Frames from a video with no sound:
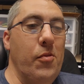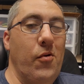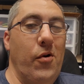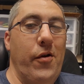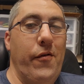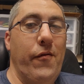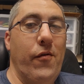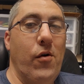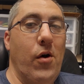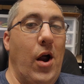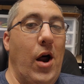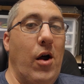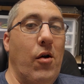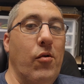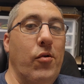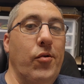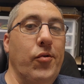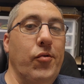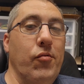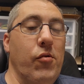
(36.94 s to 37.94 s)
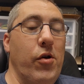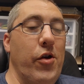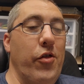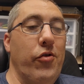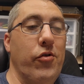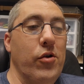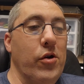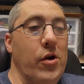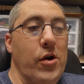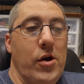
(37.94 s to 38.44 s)
24 hours,
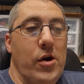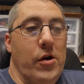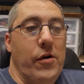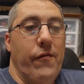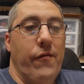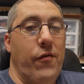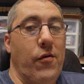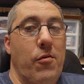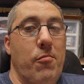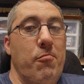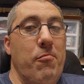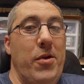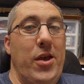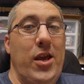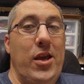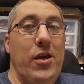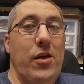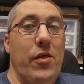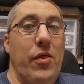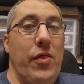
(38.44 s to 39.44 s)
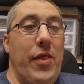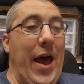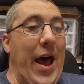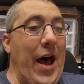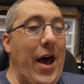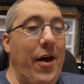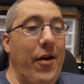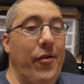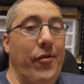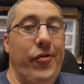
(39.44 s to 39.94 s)
which for me
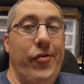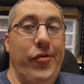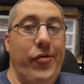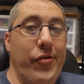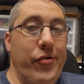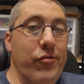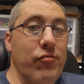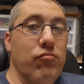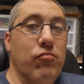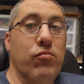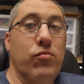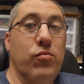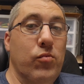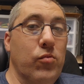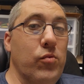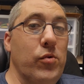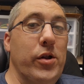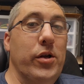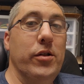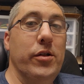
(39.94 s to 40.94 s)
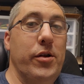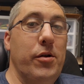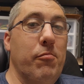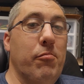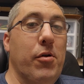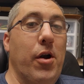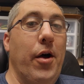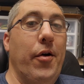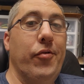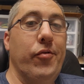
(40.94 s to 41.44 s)
that's really
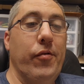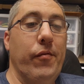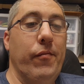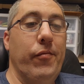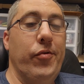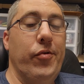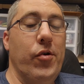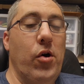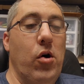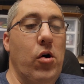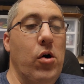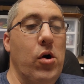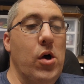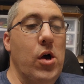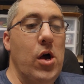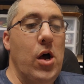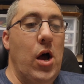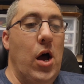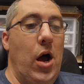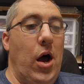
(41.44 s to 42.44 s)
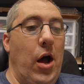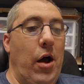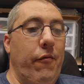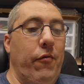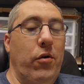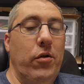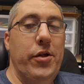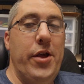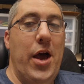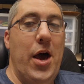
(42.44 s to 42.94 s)
impressive. So uh,
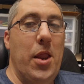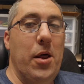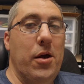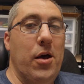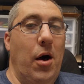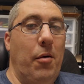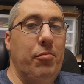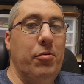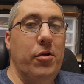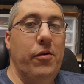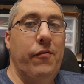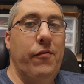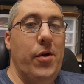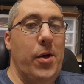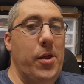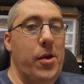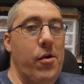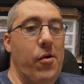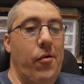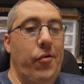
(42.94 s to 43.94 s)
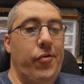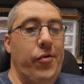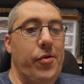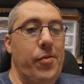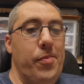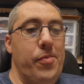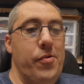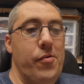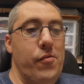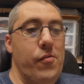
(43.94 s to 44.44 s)
I've only had a couple of videos
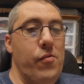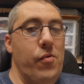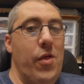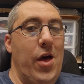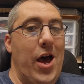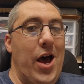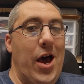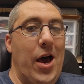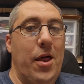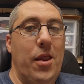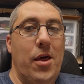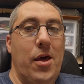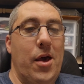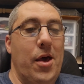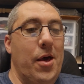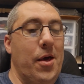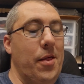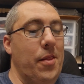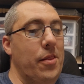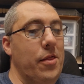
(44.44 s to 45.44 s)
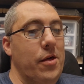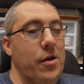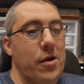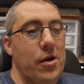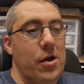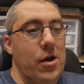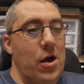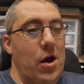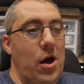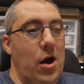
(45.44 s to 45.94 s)
do that, and
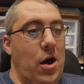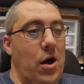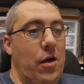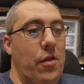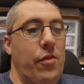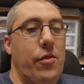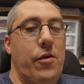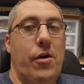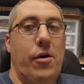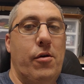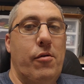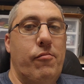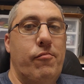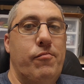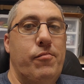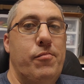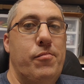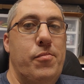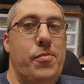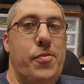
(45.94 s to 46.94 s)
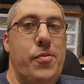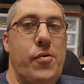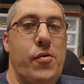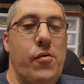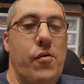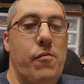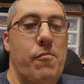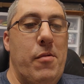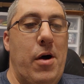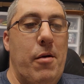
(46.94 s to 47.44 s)
uh, they're
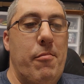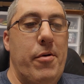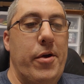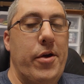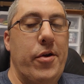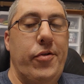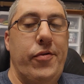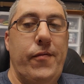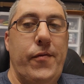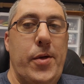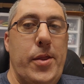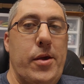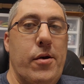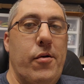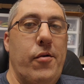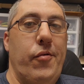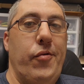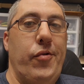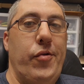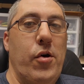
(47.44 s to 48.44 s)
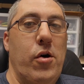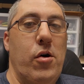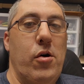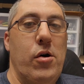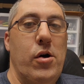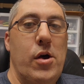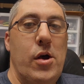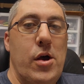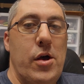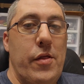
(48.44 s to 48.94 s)
two of my biggest videos.
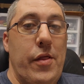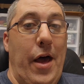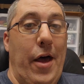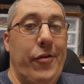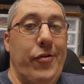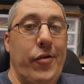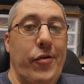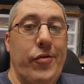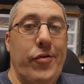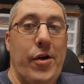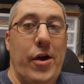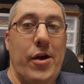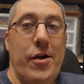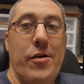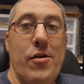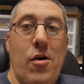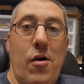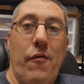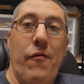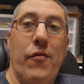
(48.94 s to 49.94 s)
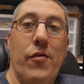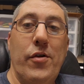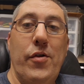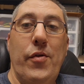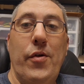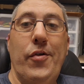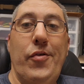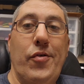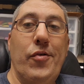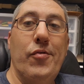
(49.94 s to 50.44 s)
So that's exciting. Hopefully
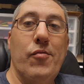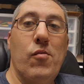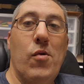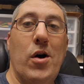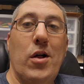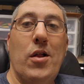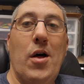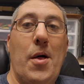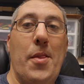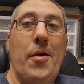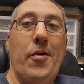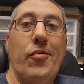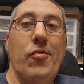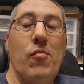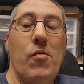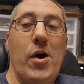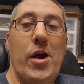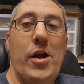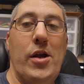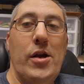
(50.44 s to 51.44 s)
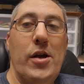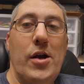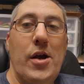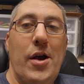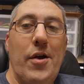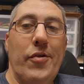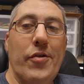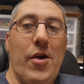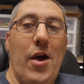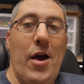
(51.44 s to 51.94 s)
this is well on its way.
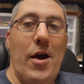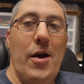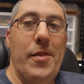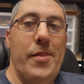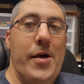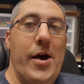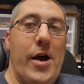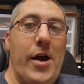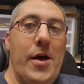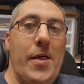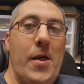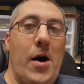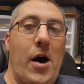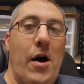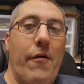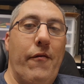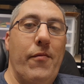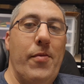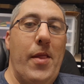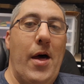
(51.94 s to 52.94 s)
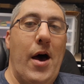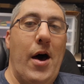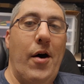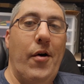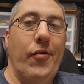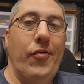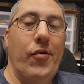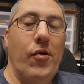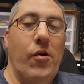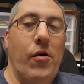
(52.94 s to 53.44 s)
It's kind of dying off
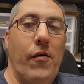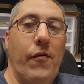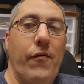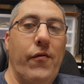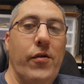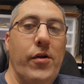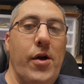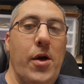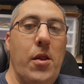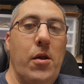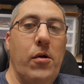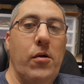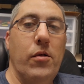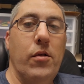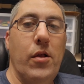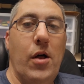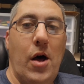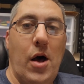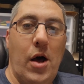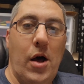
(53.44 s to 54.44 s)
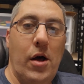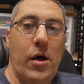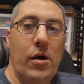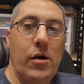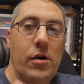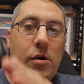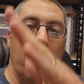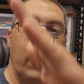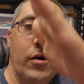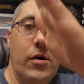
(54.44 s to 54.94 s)
now, so hopefully it'll uh,
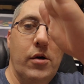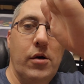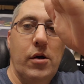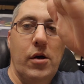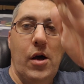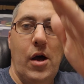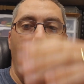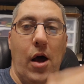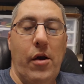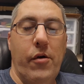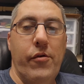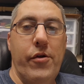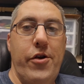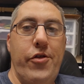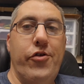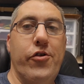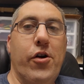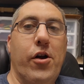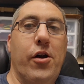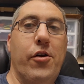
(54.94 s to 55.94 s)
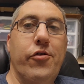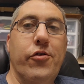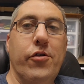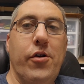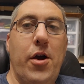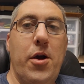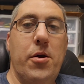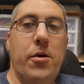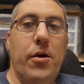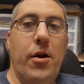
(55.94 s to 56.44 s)
uh, recharge
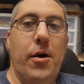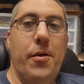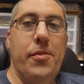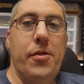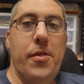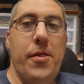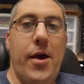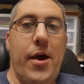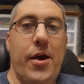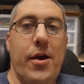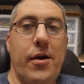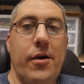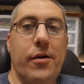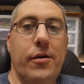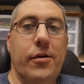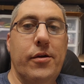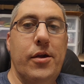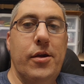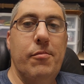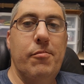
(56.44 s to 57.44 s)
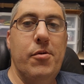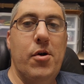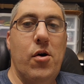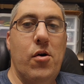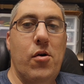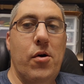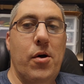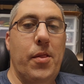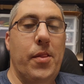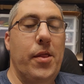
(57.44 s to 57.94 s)
later on today and keep
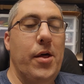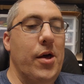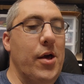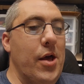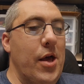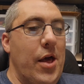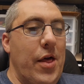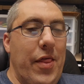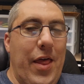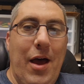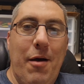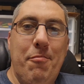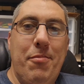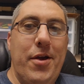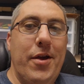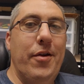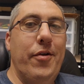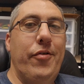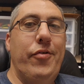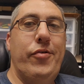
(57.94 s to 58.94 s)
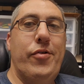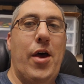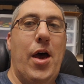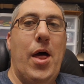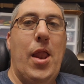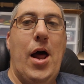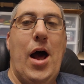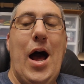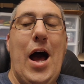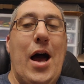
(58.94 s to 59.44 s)
going. That being
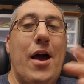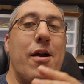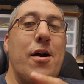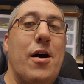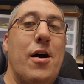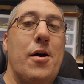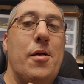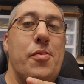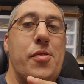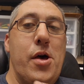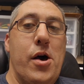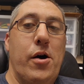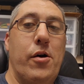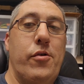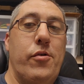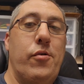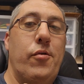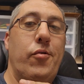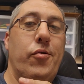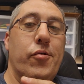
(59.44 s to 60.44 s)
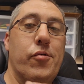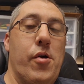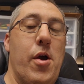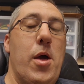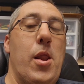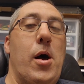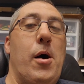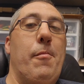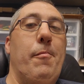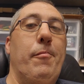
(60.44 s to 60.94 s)
said, I gotta tell you
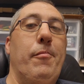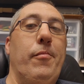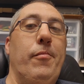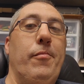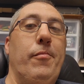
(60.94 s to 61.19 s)
straight up,